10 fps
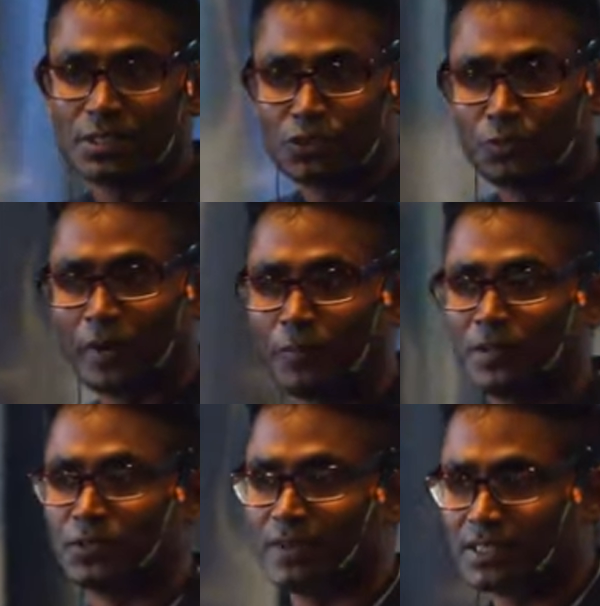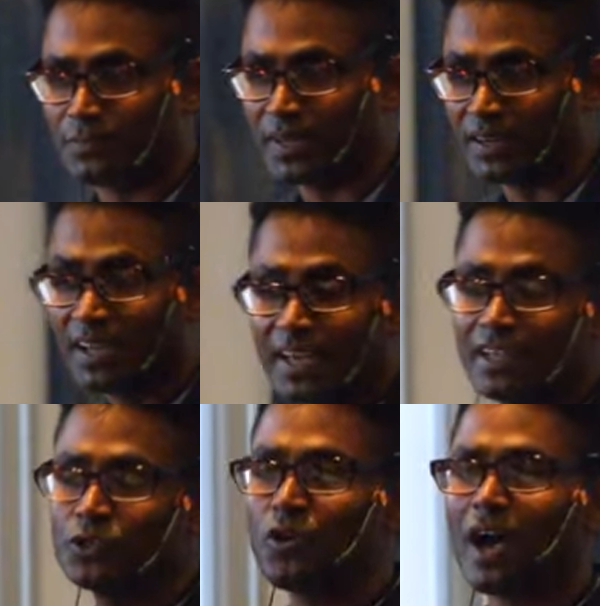two papers were submitted.
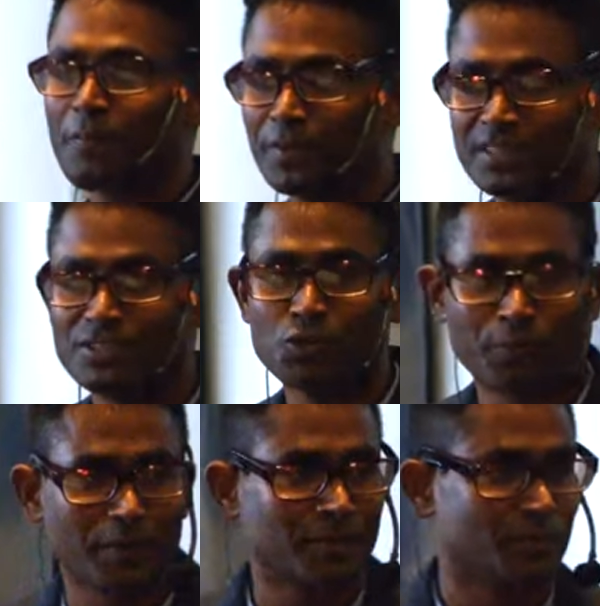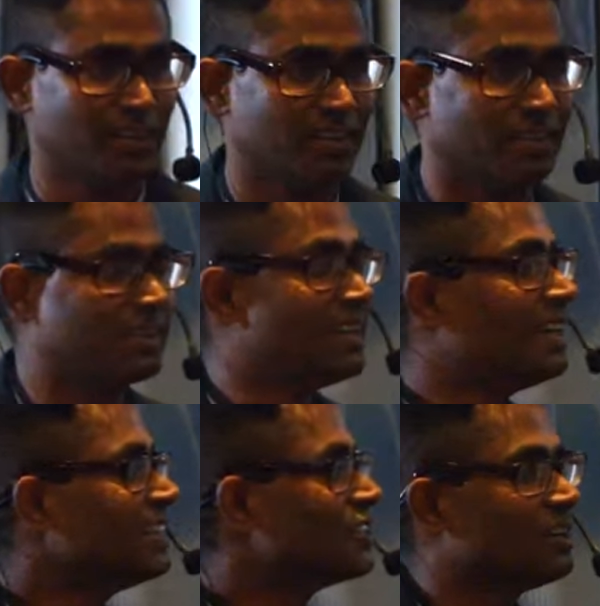It so happened these two papers were in a
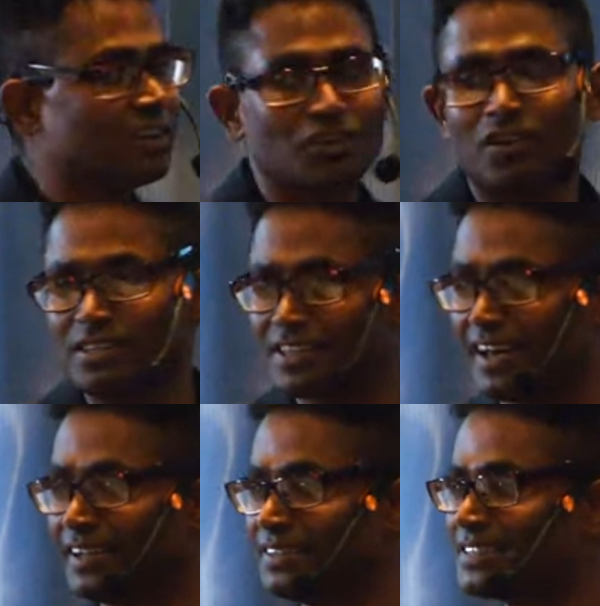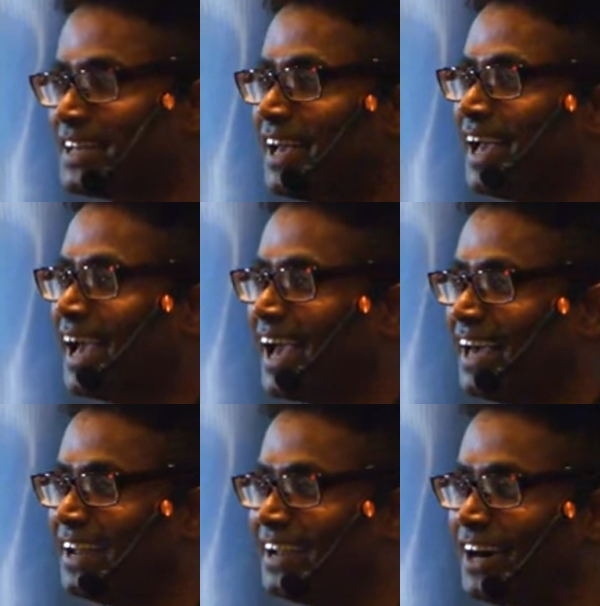journal called Science,
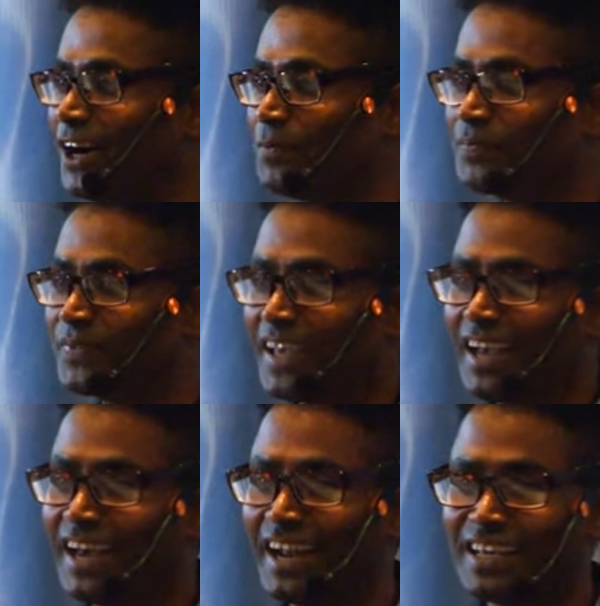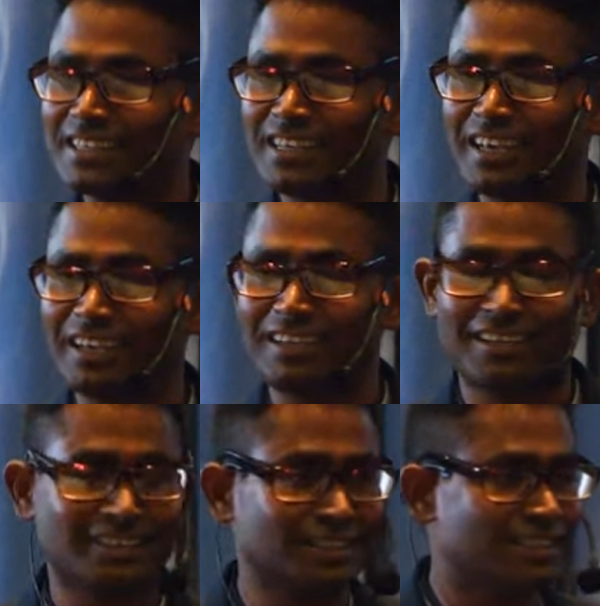and I
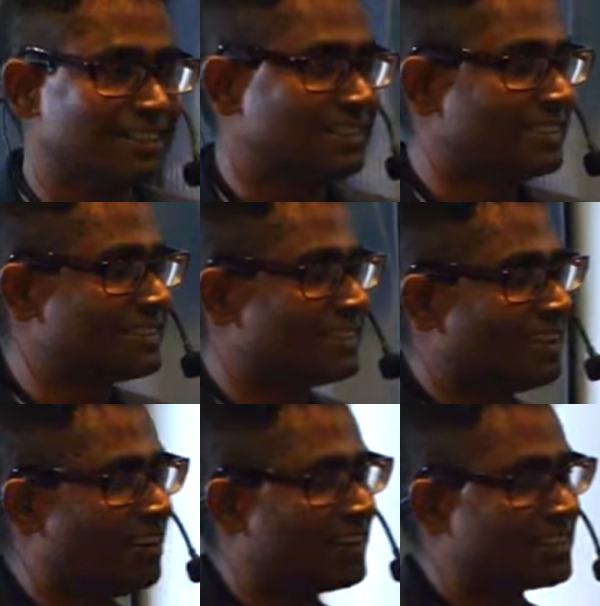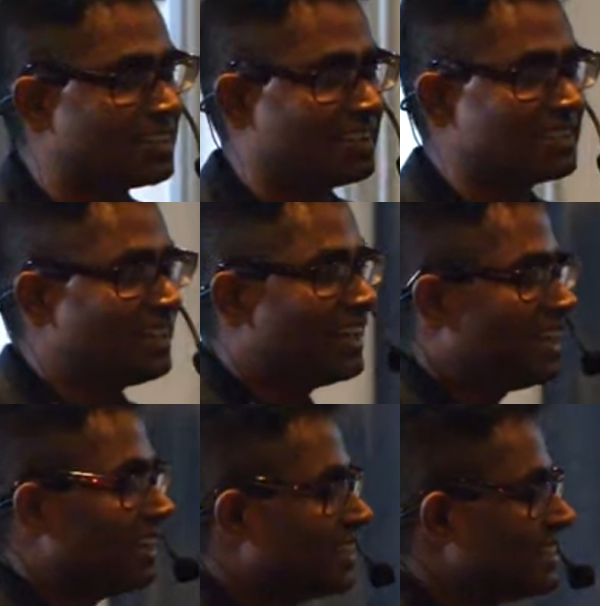said, they are in Science.
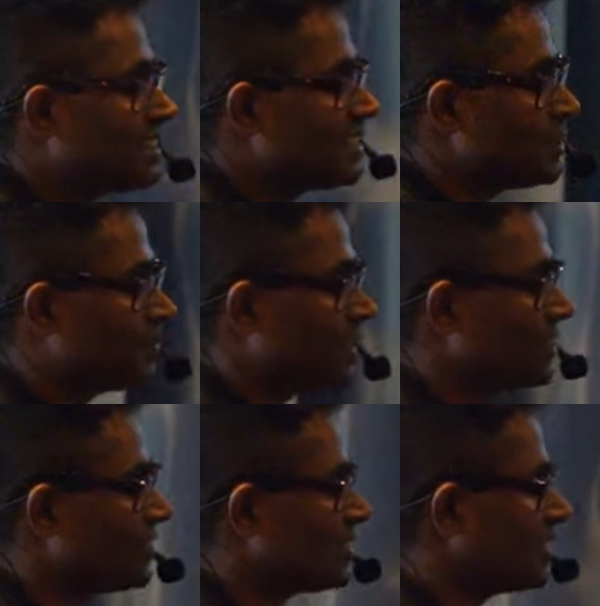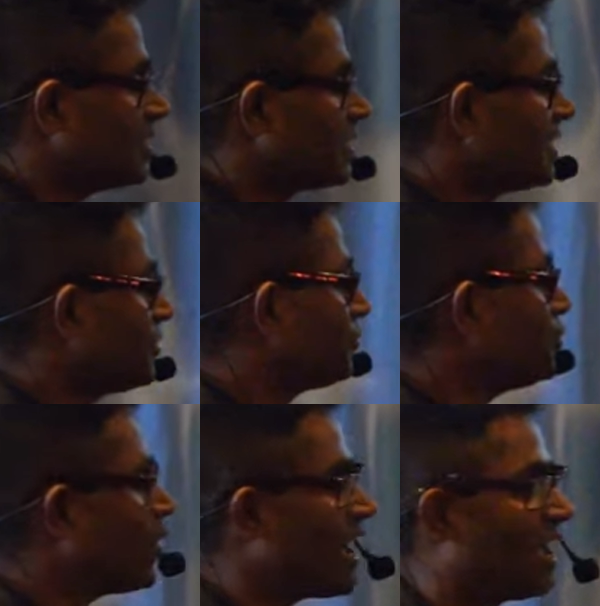And he said something interesting. He said, if
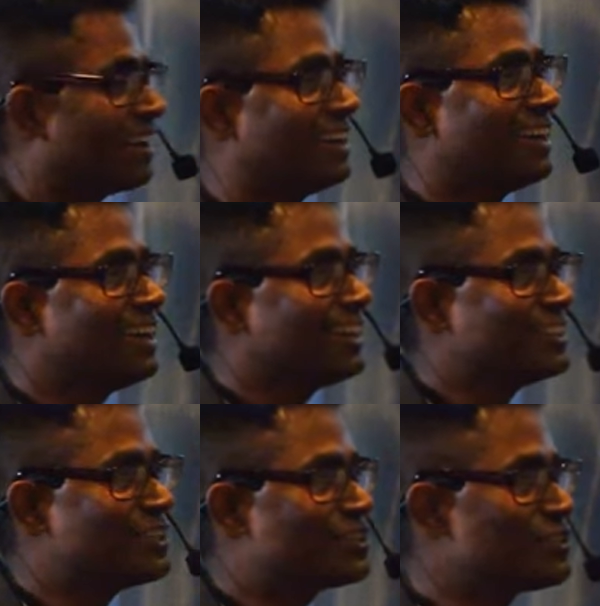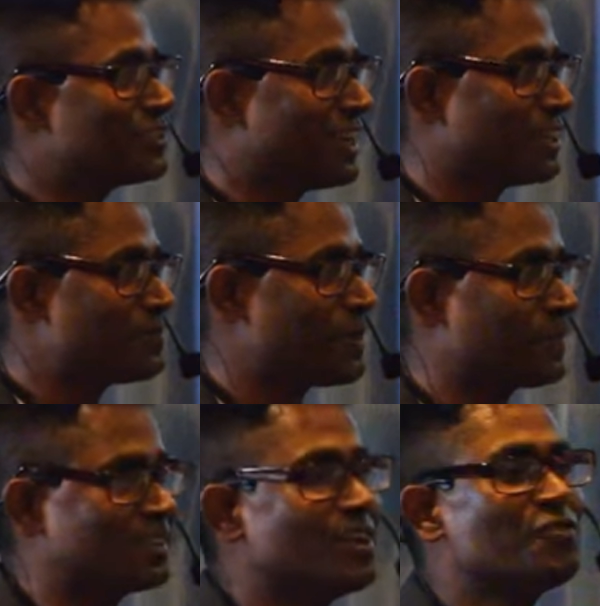you had these two science
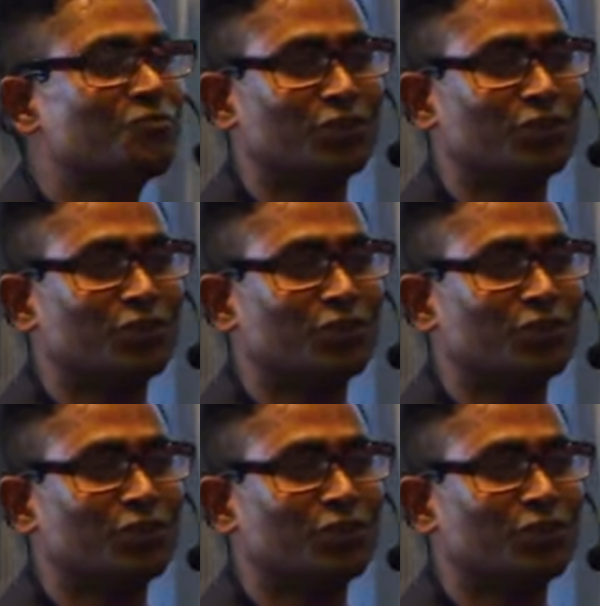papers, for